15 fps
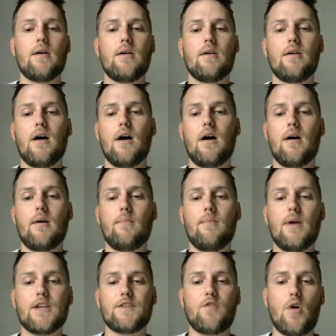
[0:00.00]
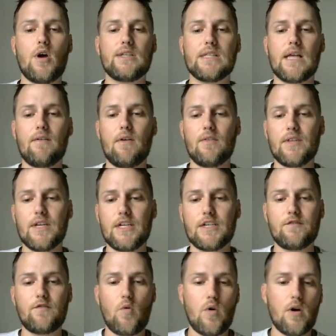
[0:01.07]
As far as these
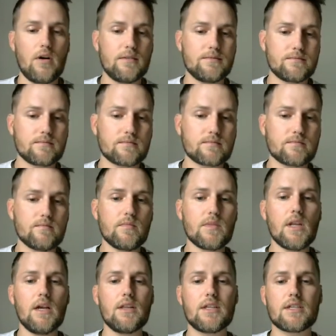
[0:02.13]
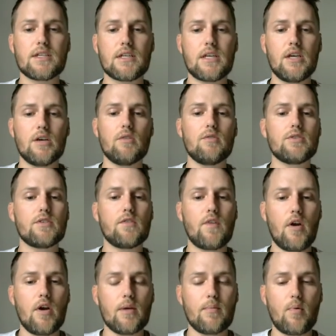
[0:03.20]
four, the skills are
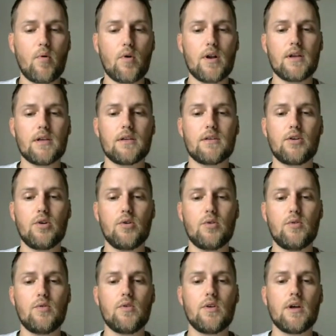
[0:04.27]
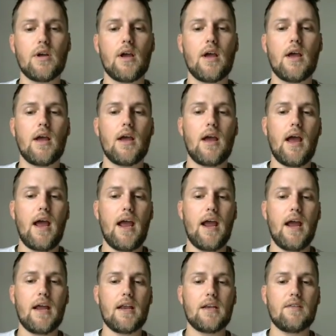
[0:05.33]
very important. 2
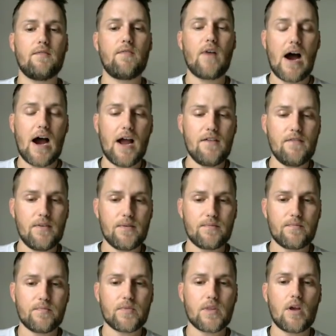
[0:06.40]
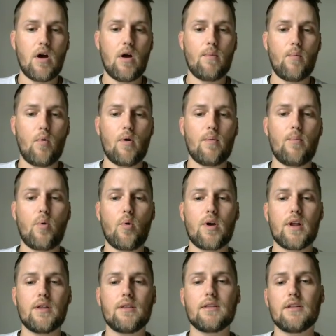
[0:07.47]
and 5 are more
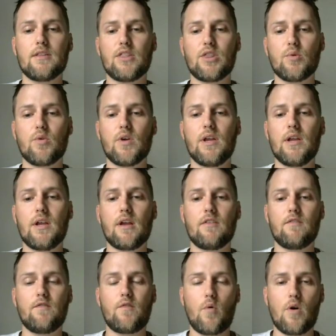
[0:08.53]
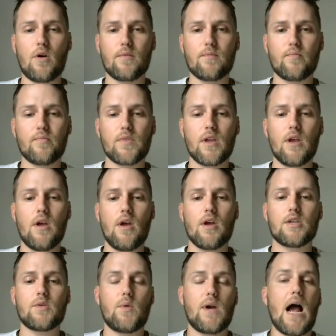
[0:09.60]
important than 3 and 4.
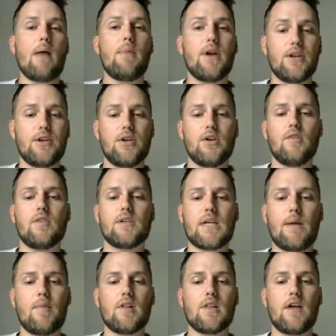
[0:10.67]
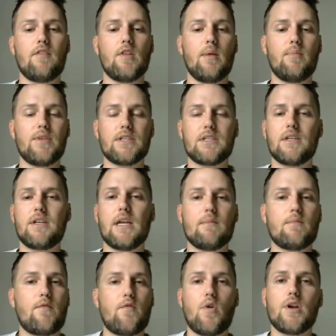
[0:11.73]
So what I'm going to do is I'm going to level up this to 10
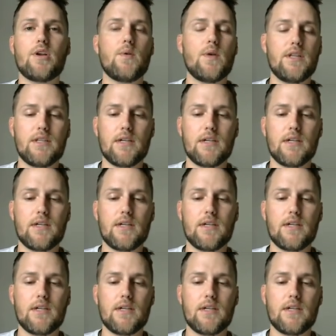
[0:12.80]
before I do anything.